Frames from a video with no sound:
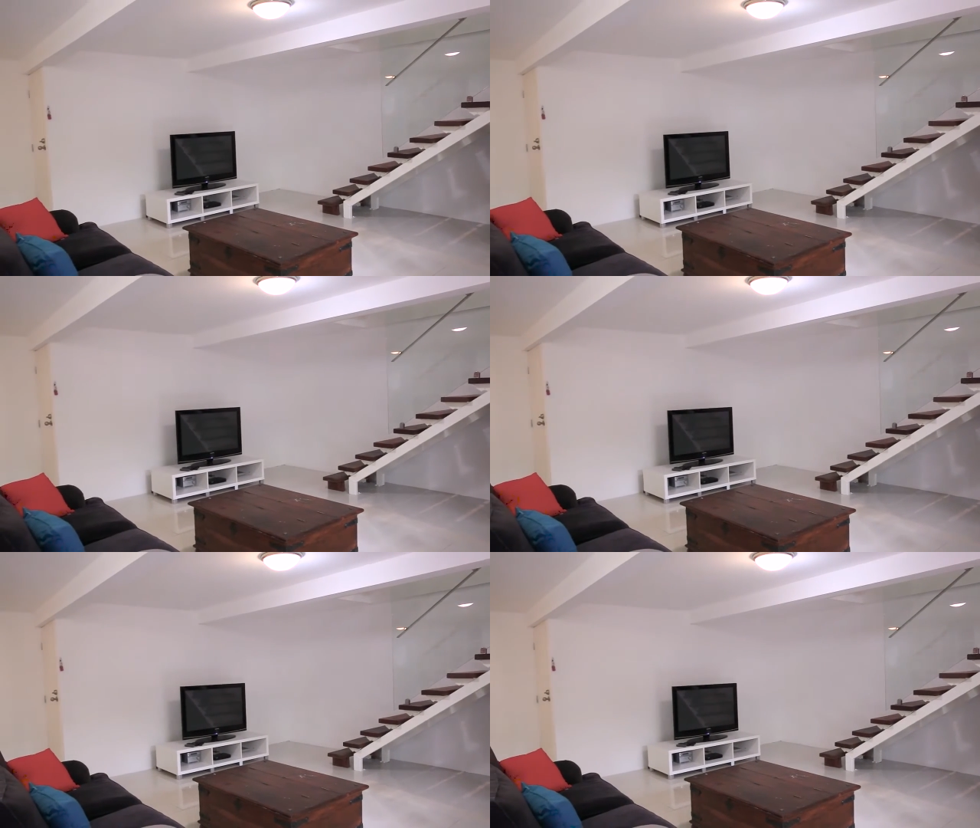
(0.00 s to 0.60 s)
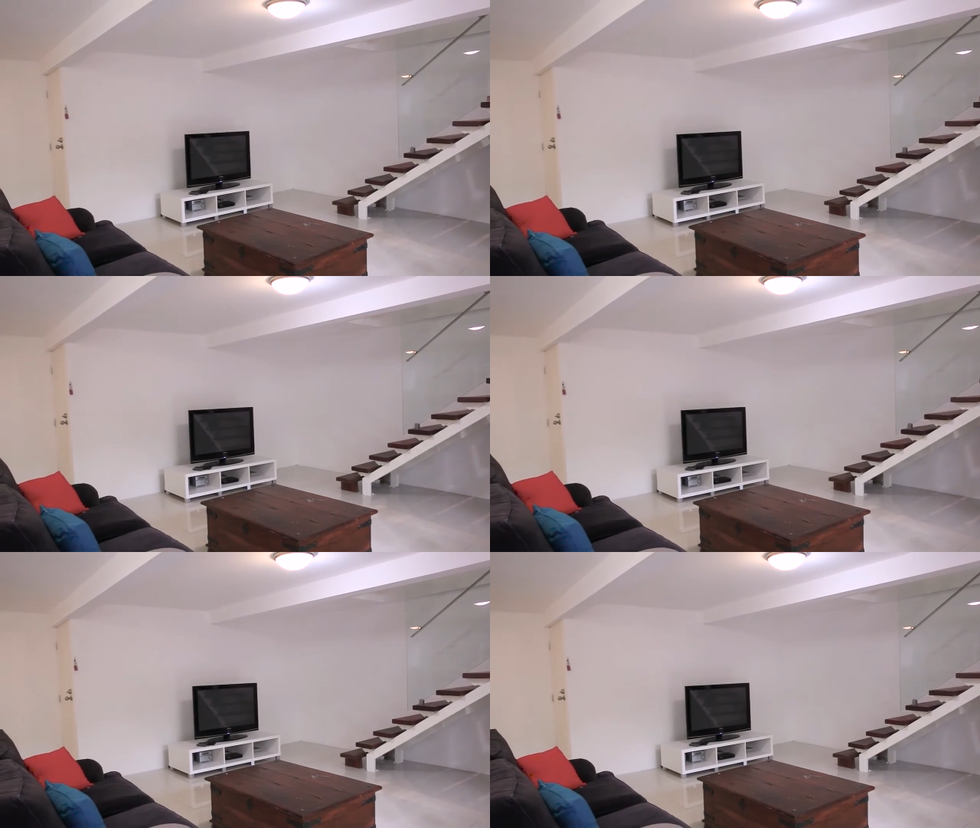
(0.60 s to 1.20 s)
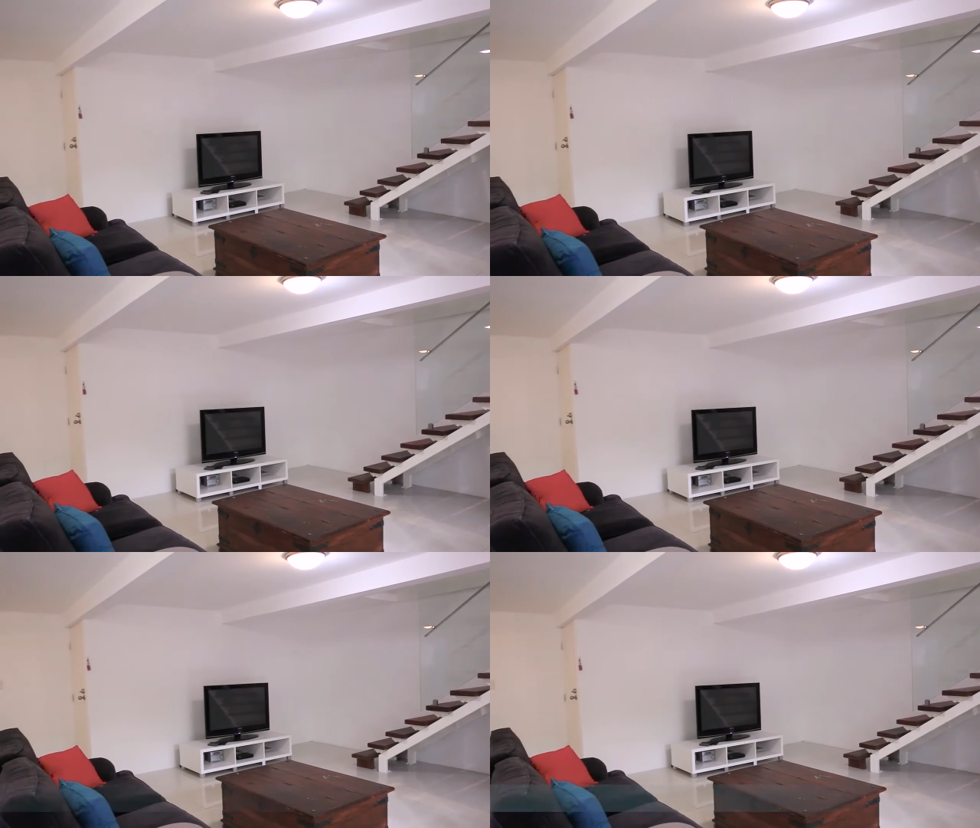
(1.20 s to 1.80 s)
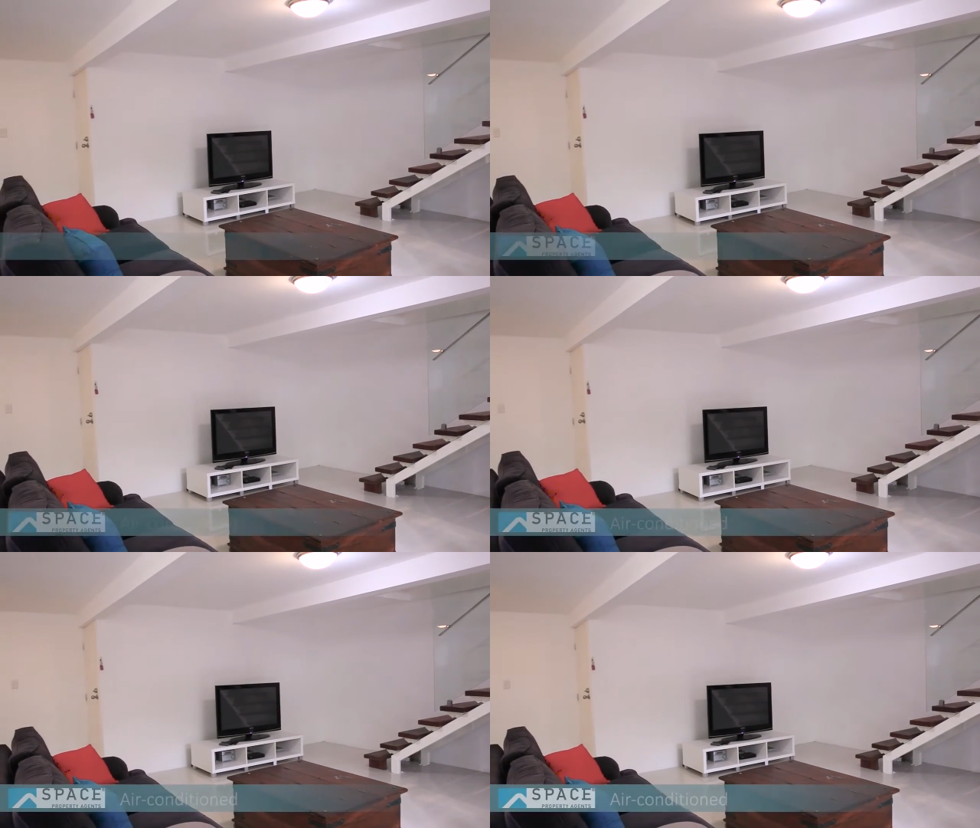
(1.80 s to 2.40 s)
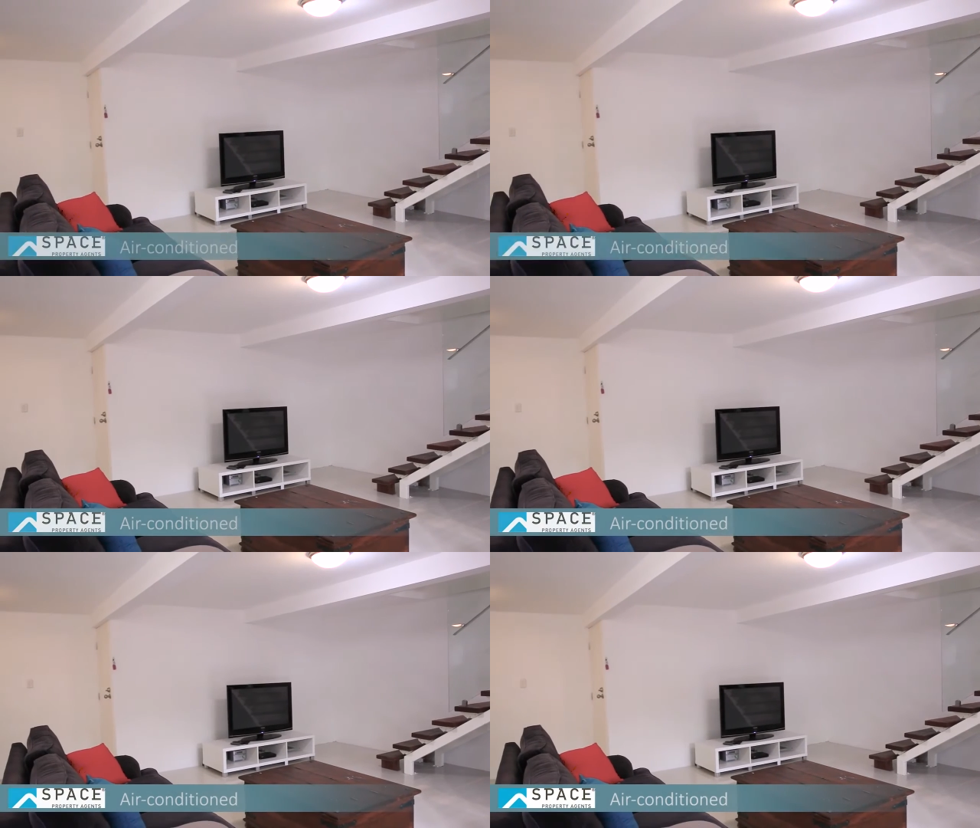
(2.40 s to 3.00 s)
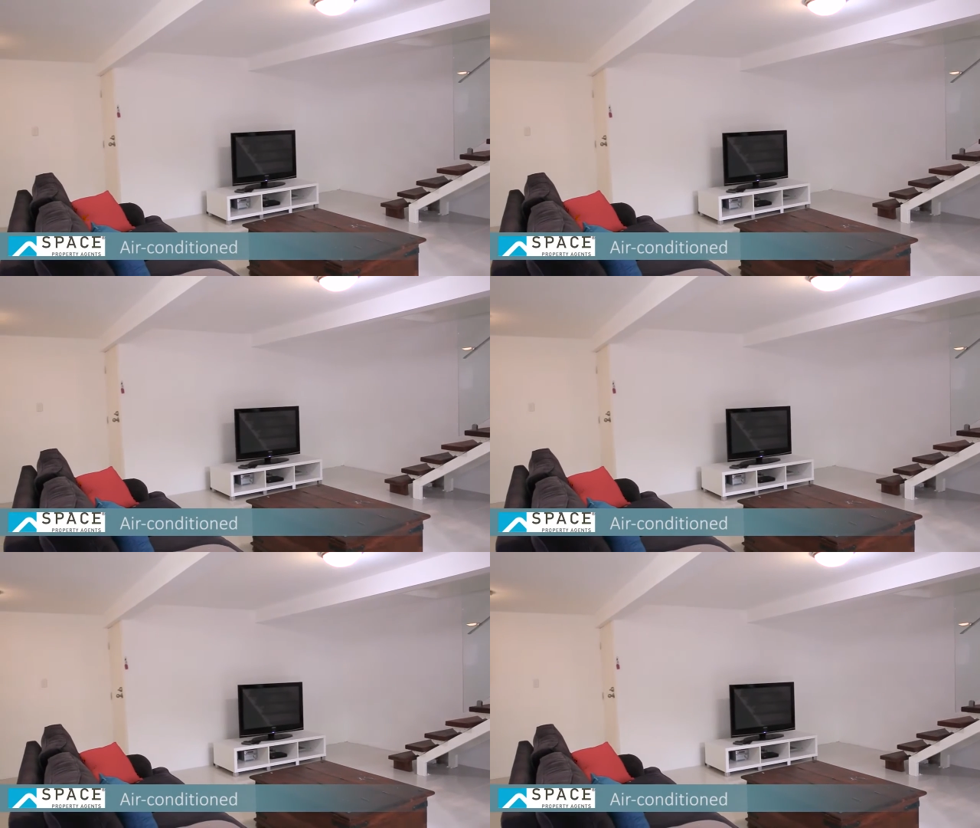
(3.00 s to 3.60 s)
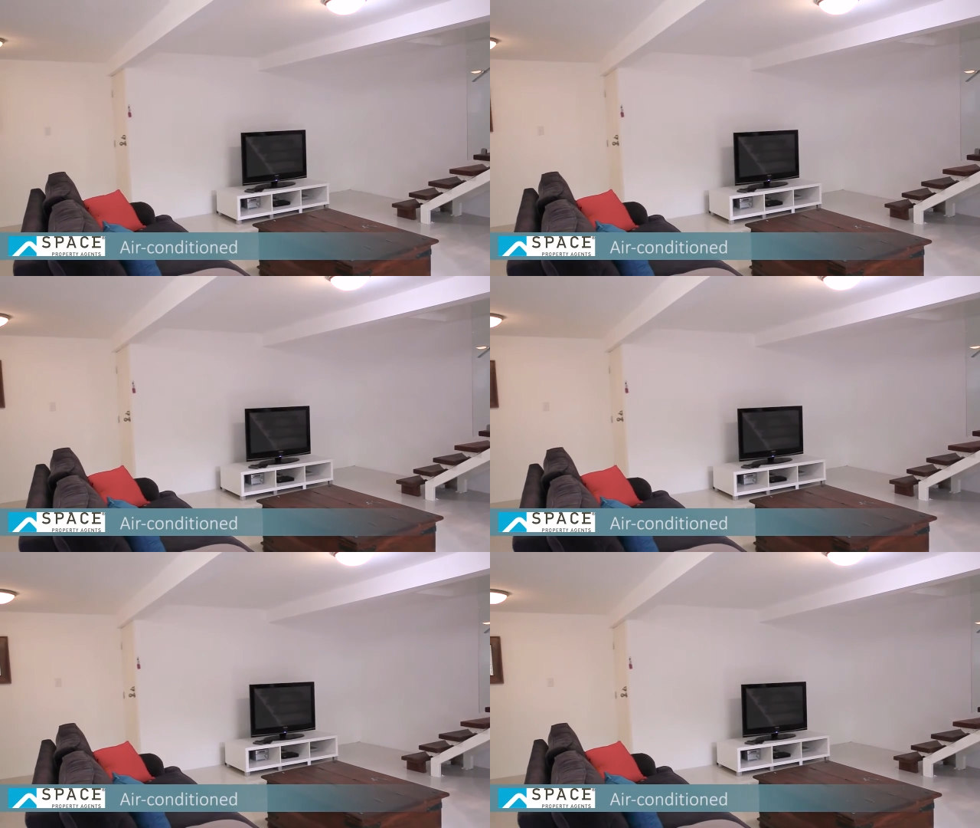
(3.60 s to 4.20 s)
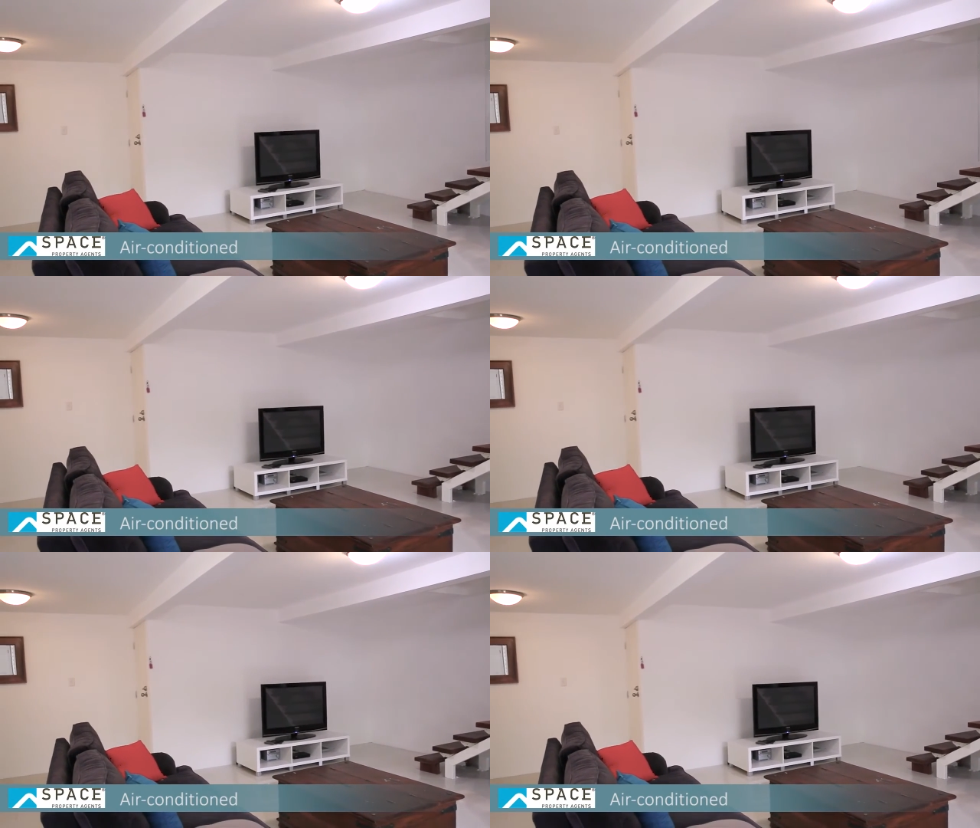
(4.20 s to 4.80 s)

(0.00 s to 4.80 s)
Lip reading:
No face is visible, so there are no lips to read.